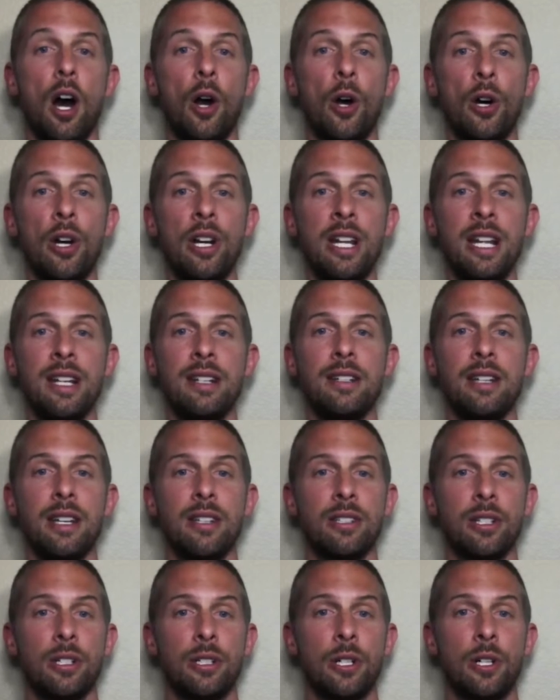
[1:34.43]
A herniated
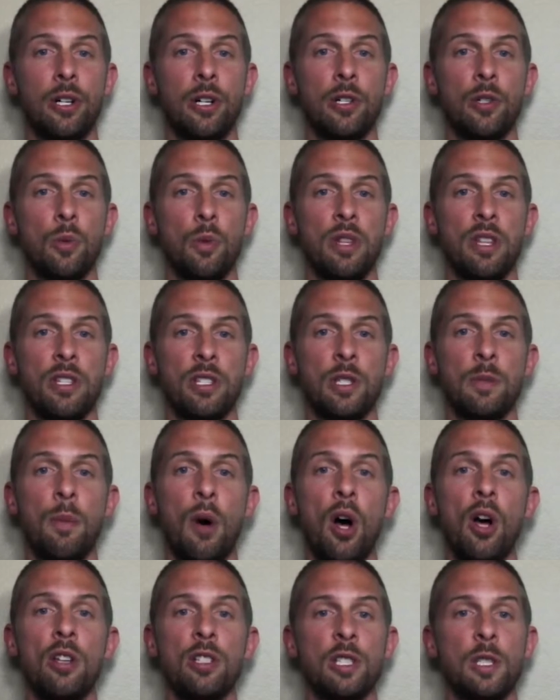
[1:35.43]
disc occurs when the
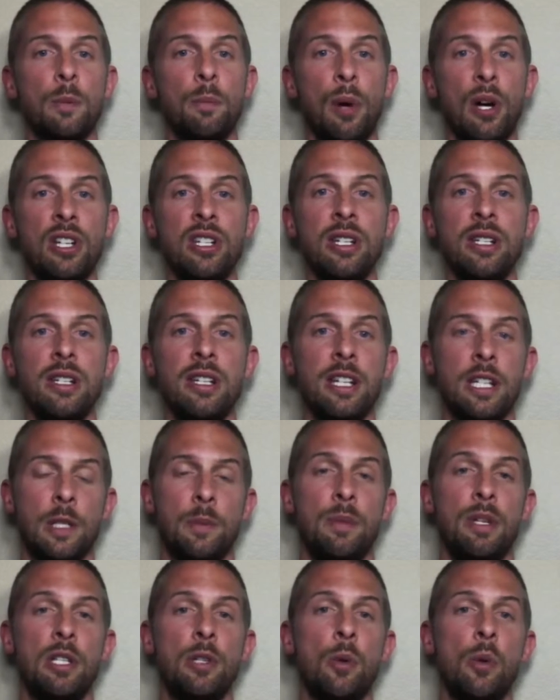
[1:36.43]
small spongy
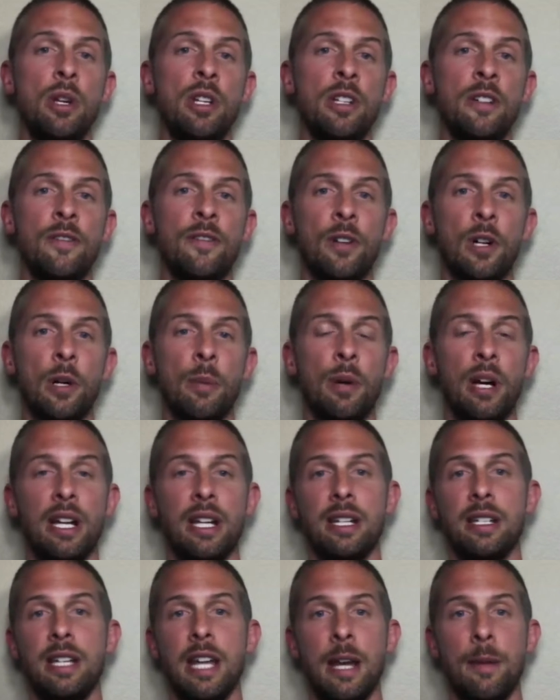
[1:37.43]
disc between your vertebrae
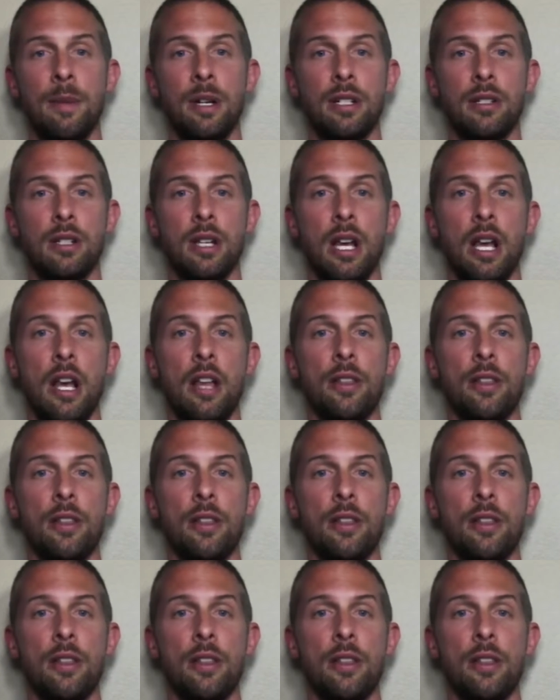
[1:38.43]
get damaged.